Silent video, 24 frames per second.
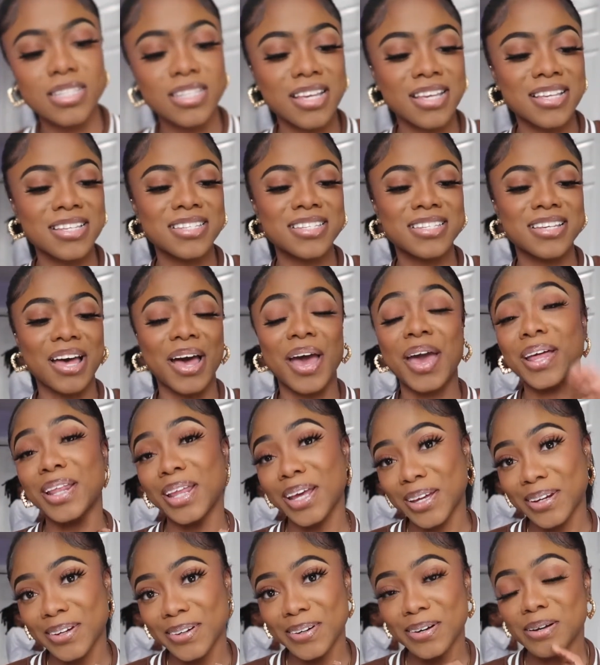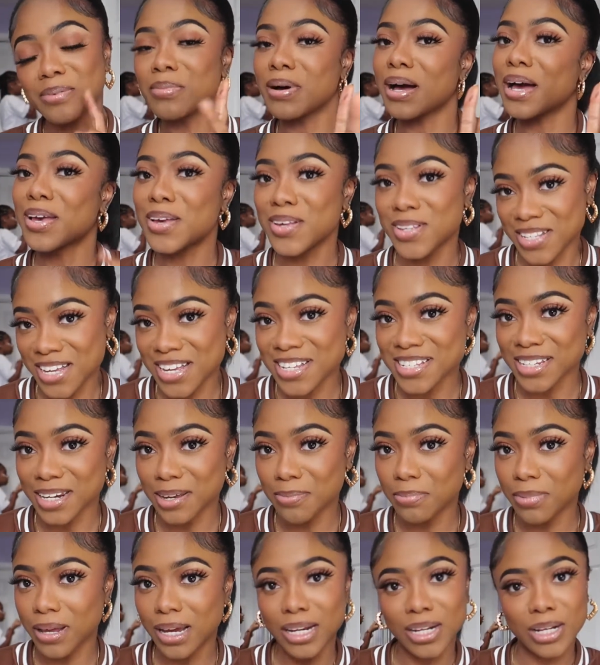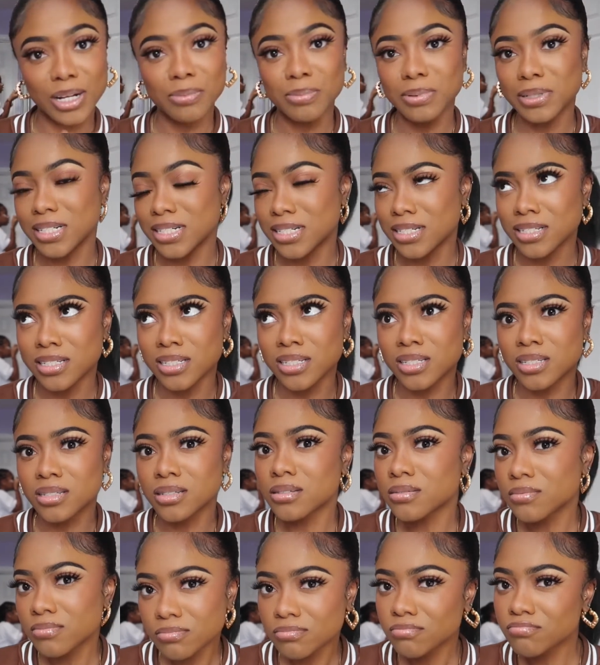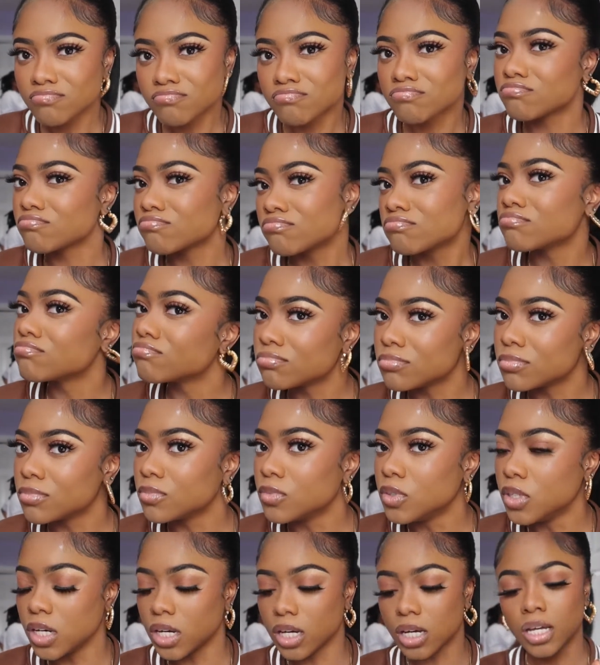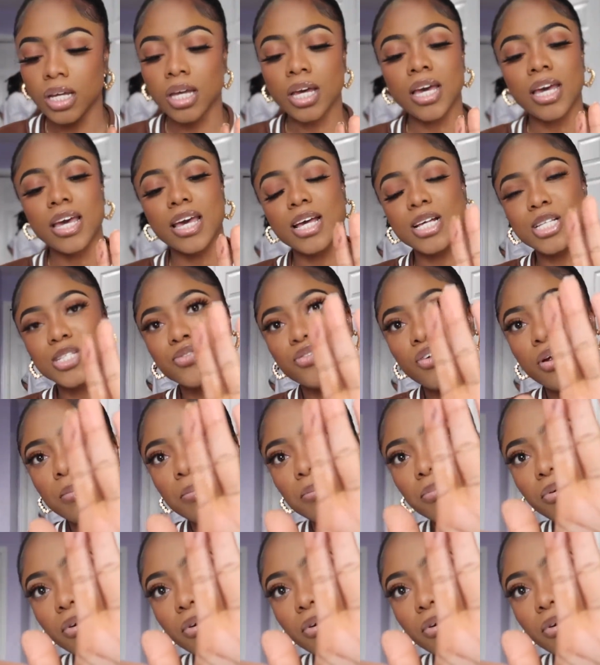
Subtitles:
says eyeliner, but I use it as a lip liner because, yeah, it's from